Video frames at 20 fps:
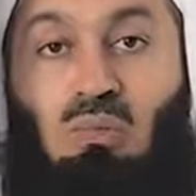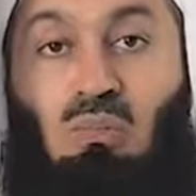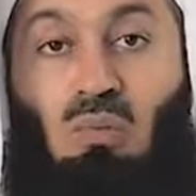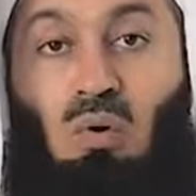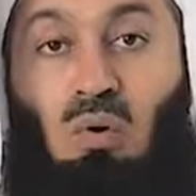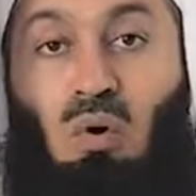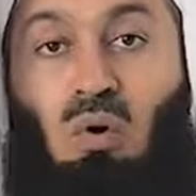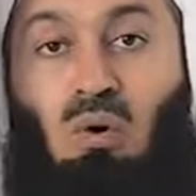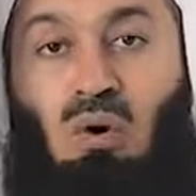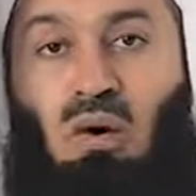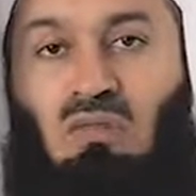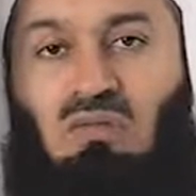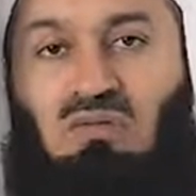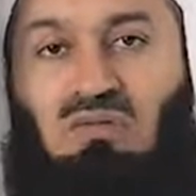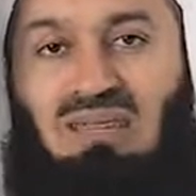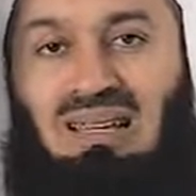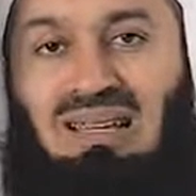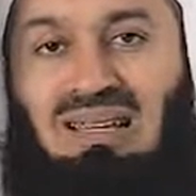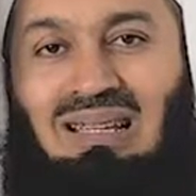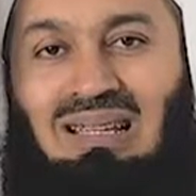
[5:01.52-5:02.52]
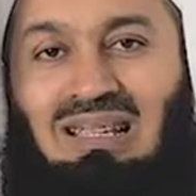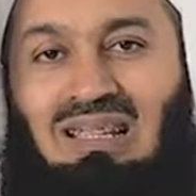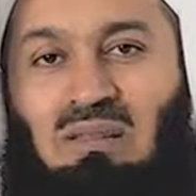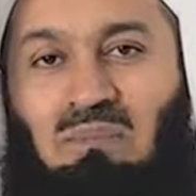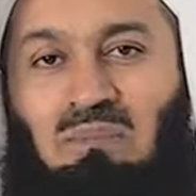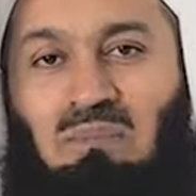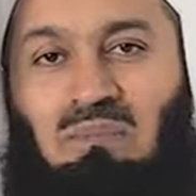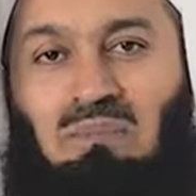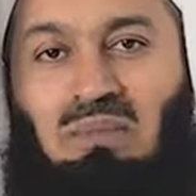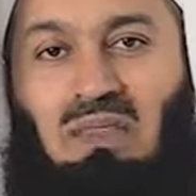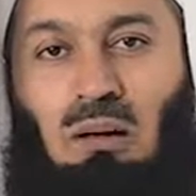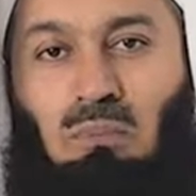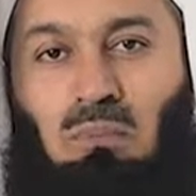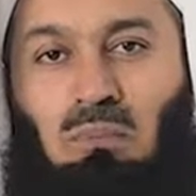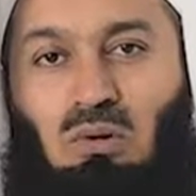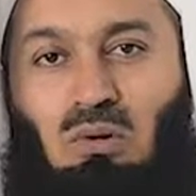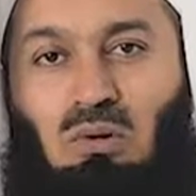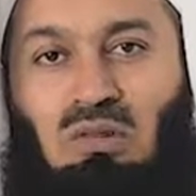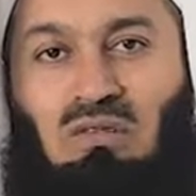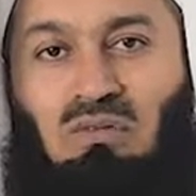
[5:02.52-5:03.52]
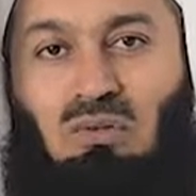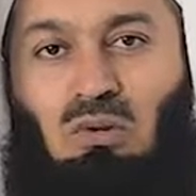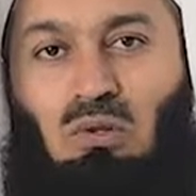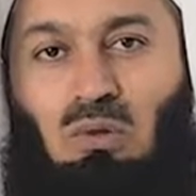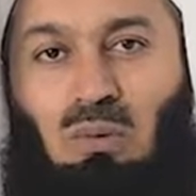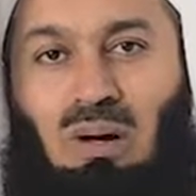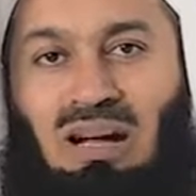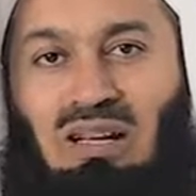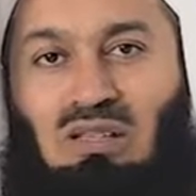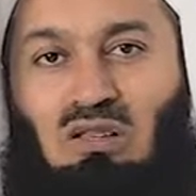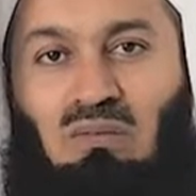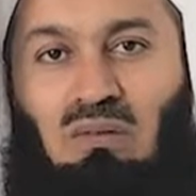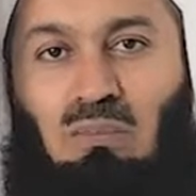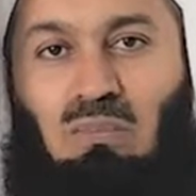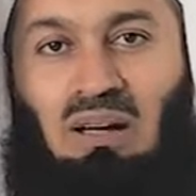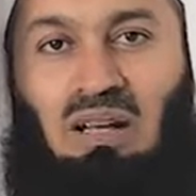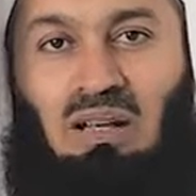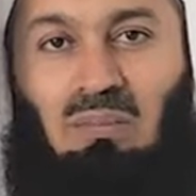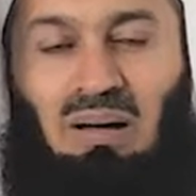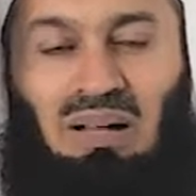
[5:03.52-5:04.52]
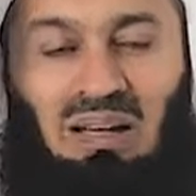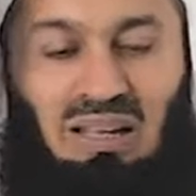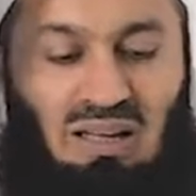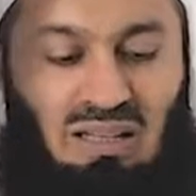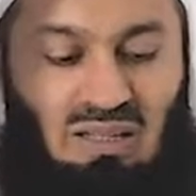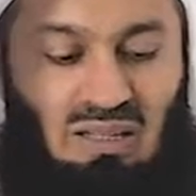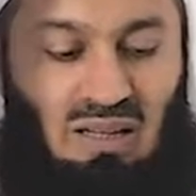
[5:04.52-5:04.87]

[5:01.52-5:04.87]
more of these beautiful du'as of Ibrahim alayhi